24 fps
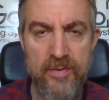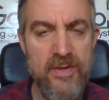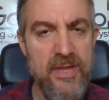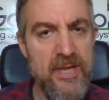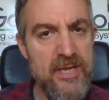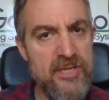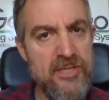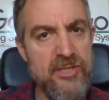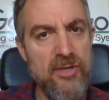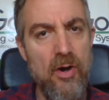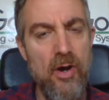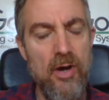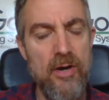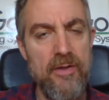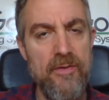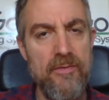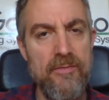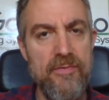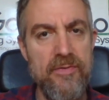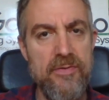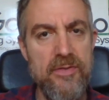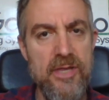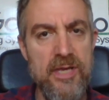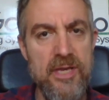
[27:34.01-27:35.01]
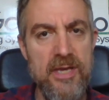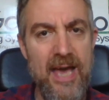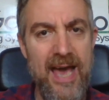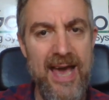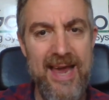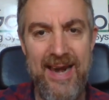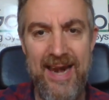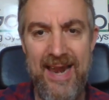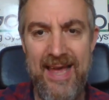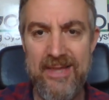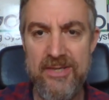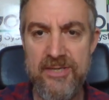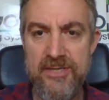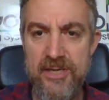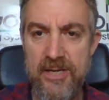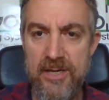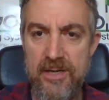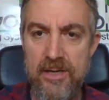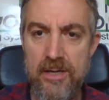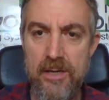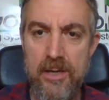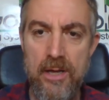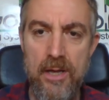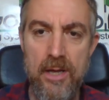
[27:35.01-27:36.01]
this side of the Atlantic
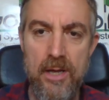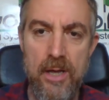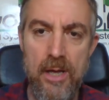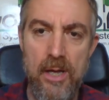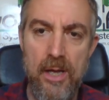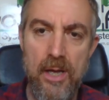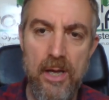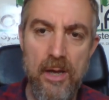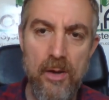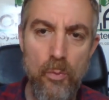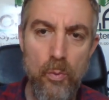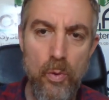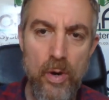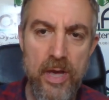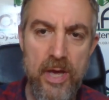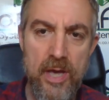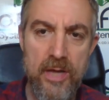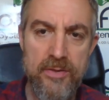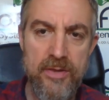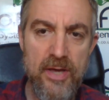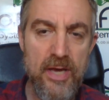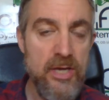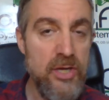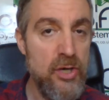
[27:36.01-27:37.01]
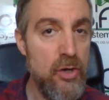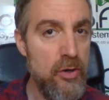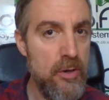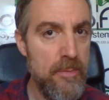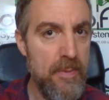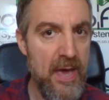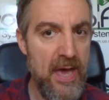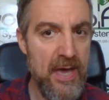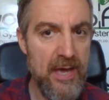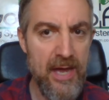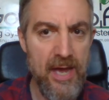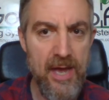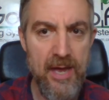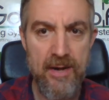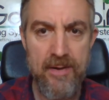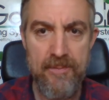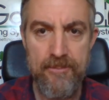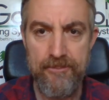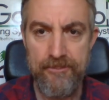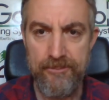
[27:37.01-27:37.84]
with Unibet again.